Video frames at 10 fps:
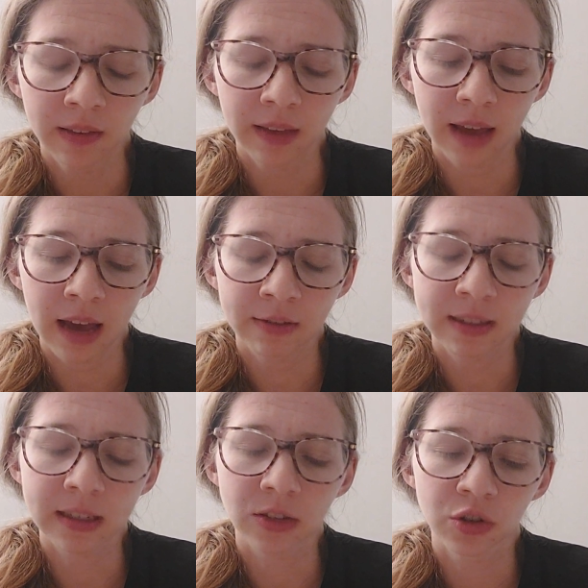They have
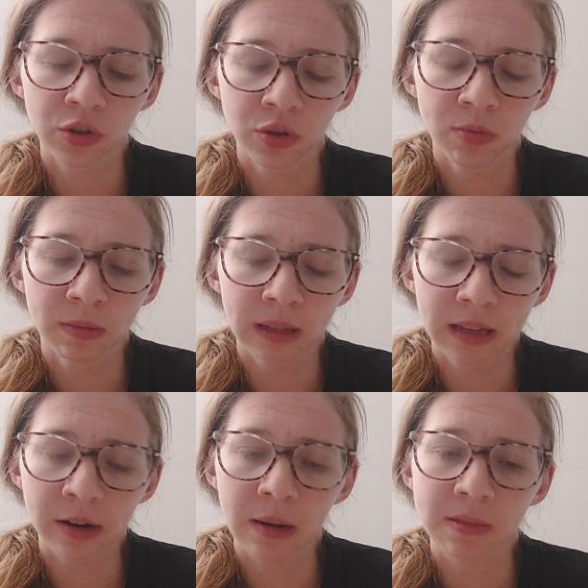it in 2
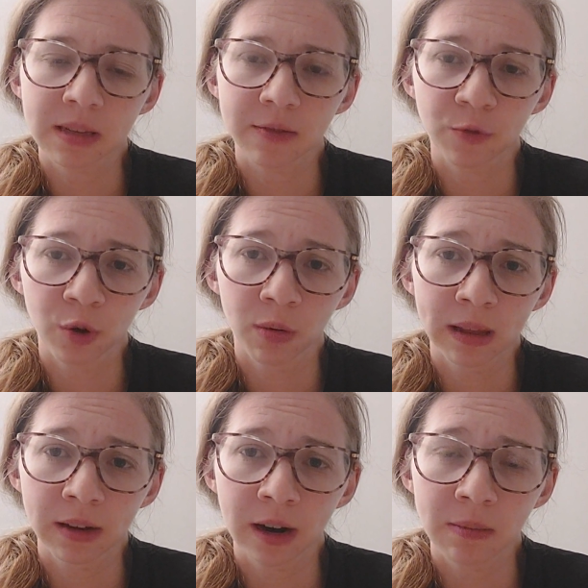milligrams and 4
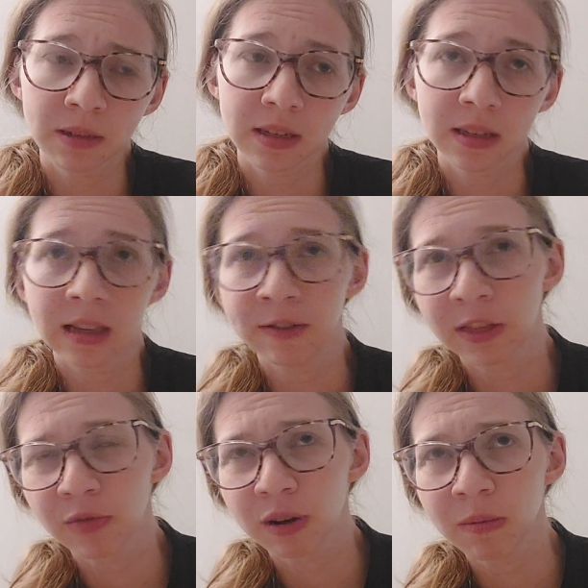milligrams,
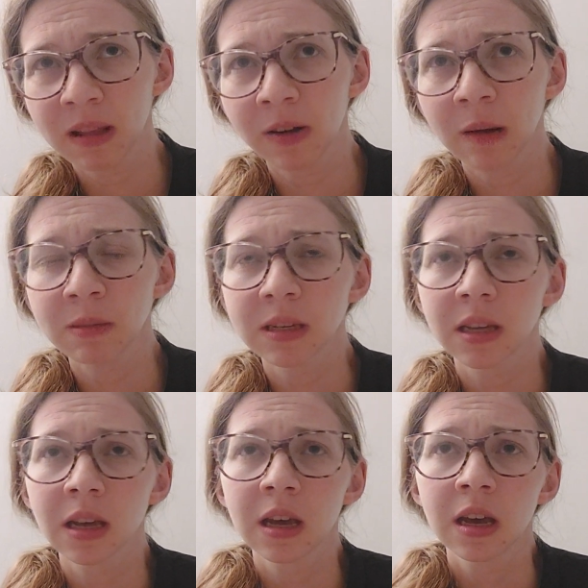even 3 milligrams.
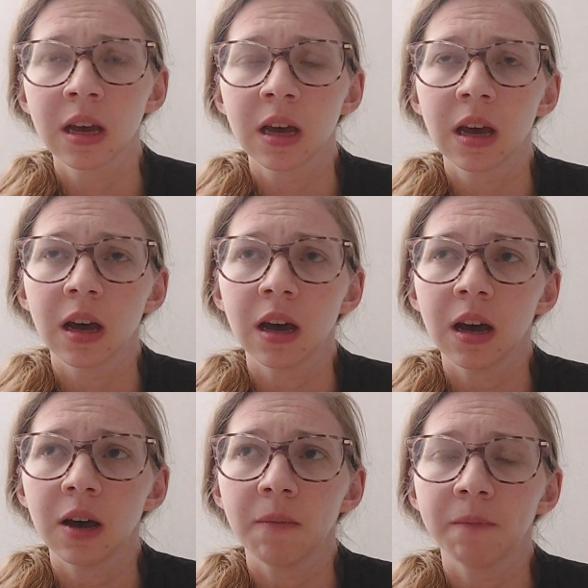
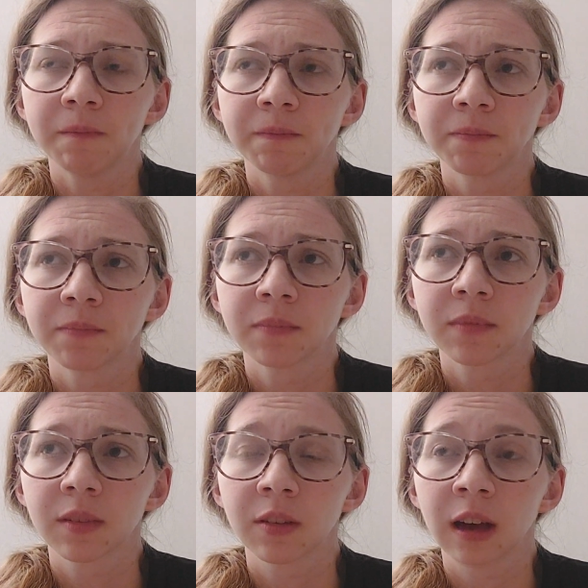
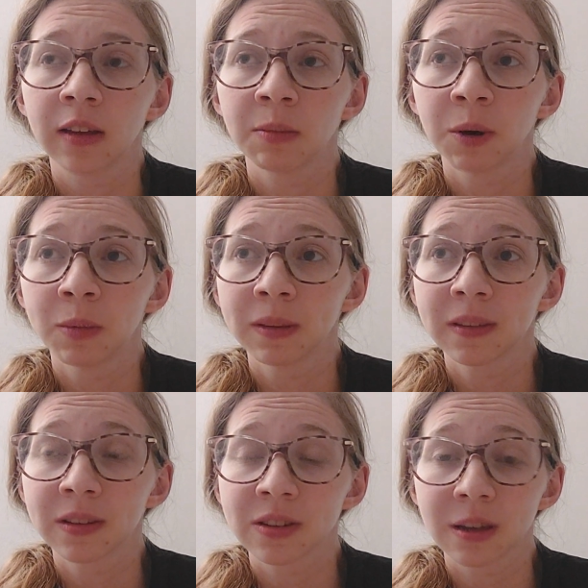At the moment,
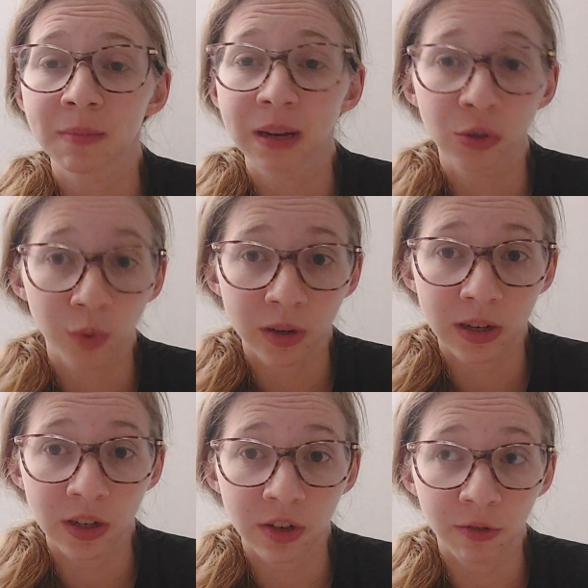there's a big
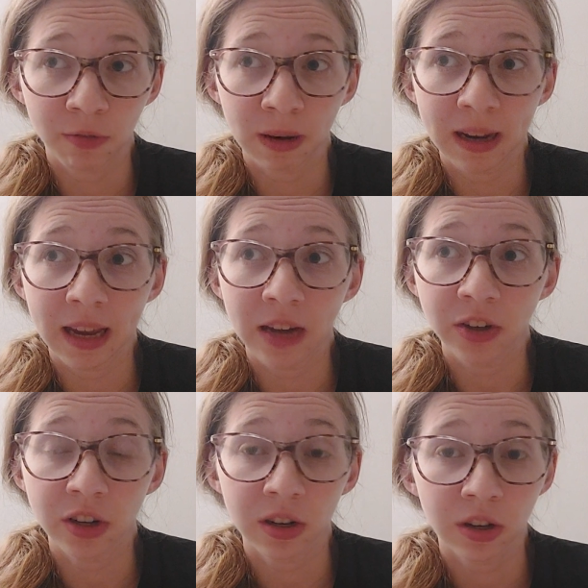shortage of
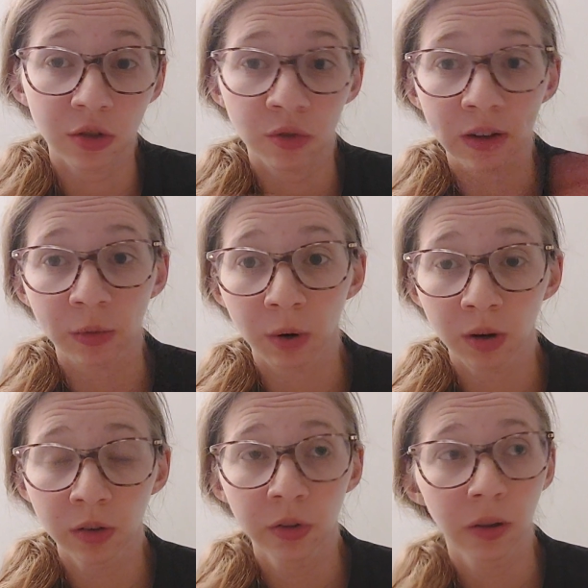medication throughout the
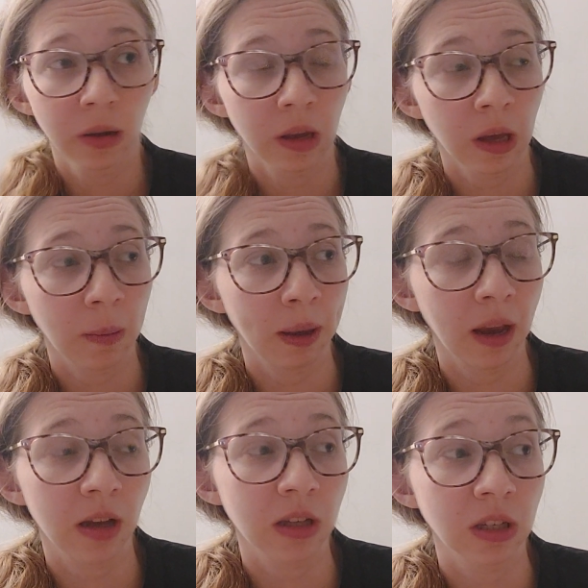world
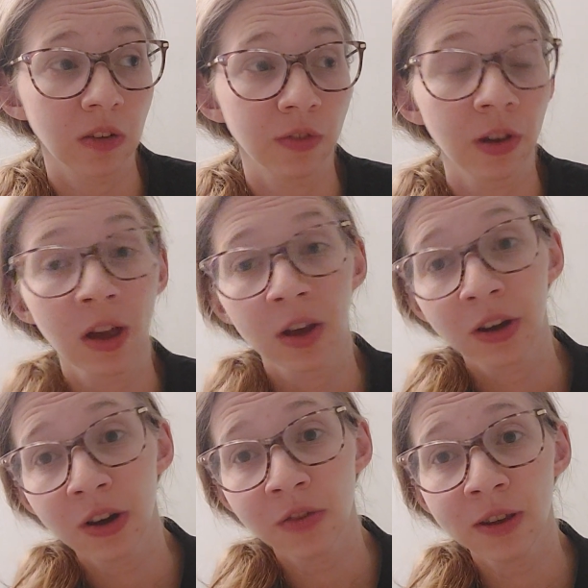because of
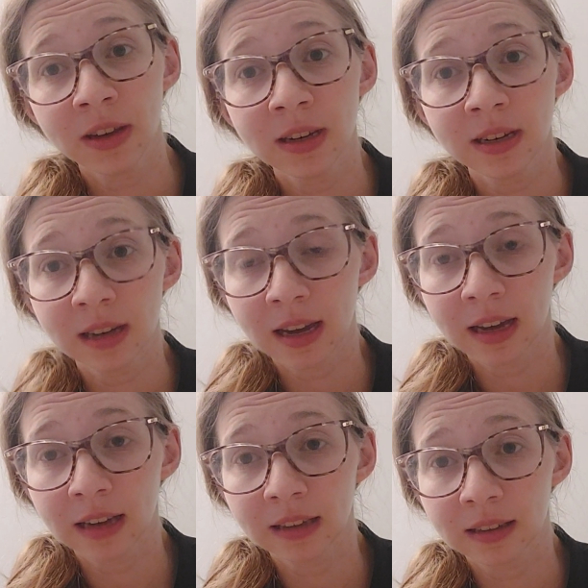COVID
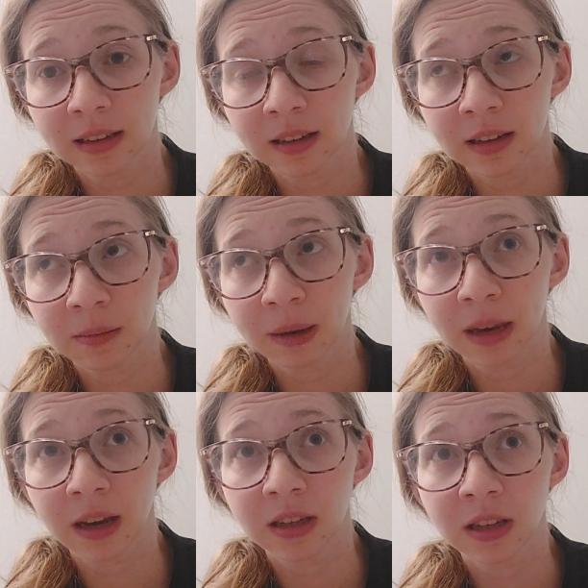and
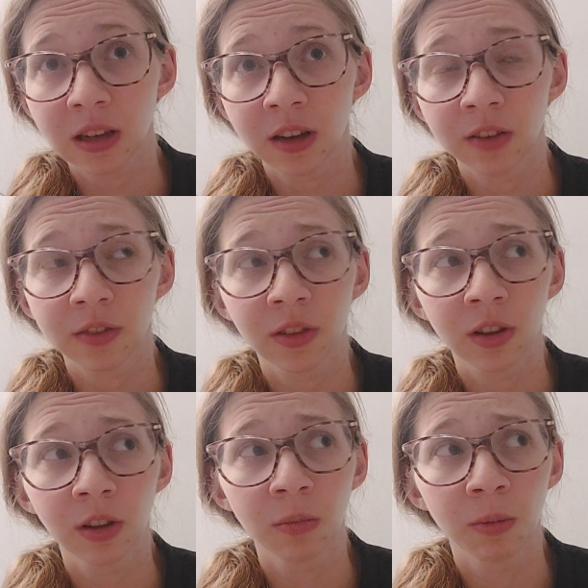because of the
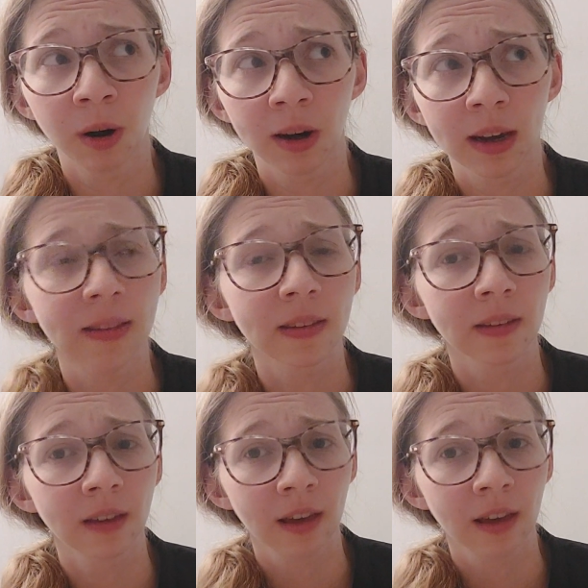global market.